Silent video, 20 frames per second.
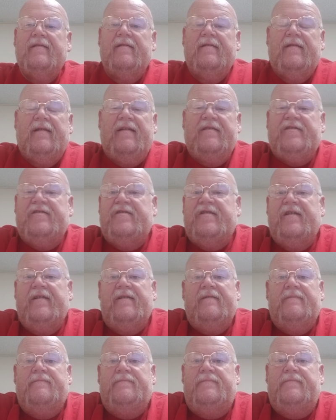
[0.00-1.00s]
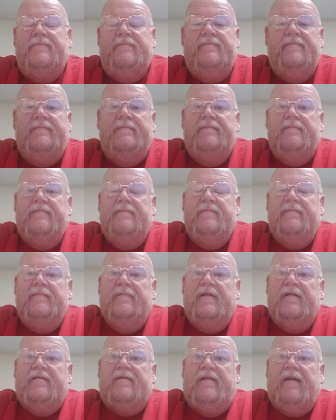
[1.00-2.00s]
That shit
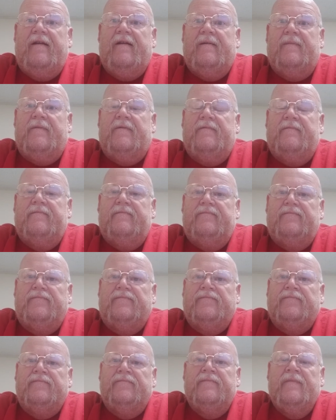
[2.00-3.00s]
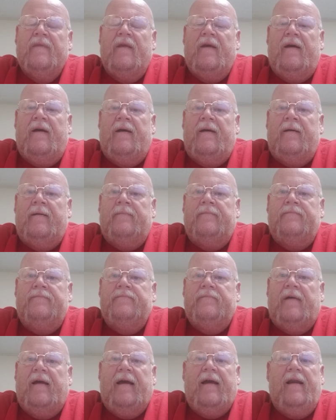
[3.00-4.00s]
looks terrible.
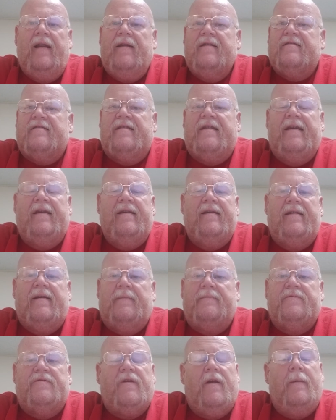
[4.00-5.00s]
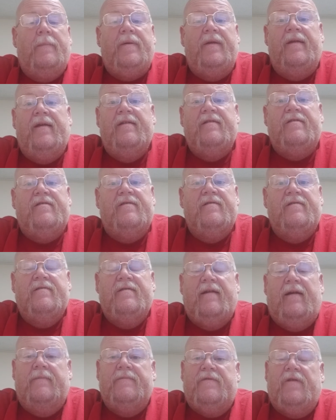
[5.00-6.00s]
I got a lot of skin. I'm dropping inches.
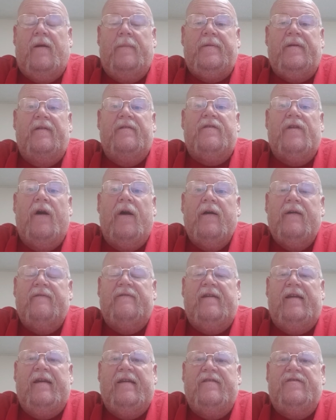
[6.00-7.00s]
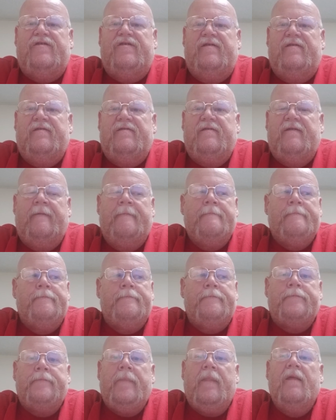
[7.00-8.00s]
I'm dropping a ton of inches.
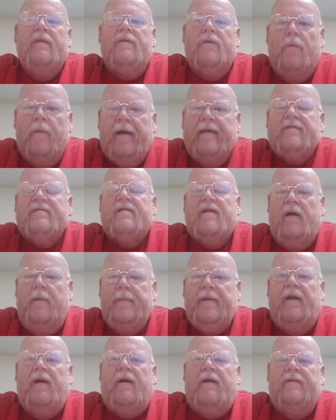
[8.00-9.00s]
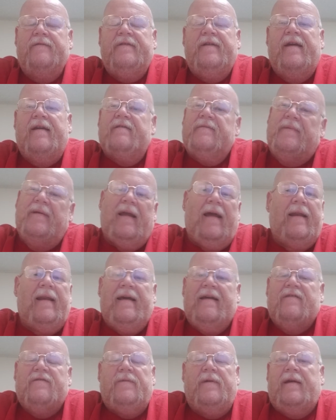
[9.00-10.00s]
The weight's coming off, yes, but like
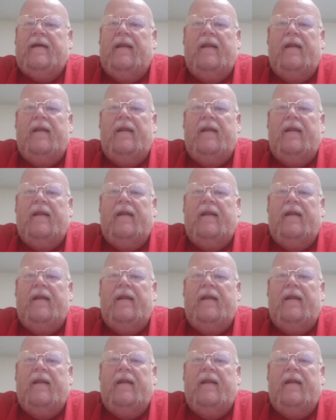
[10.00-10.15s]
last week I